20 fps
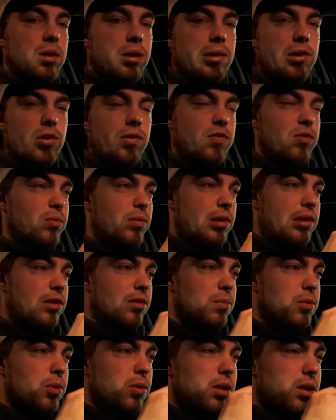I don't even want to
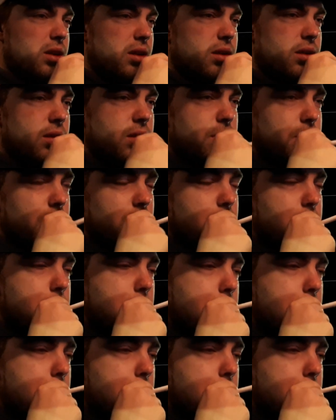smoke in here, but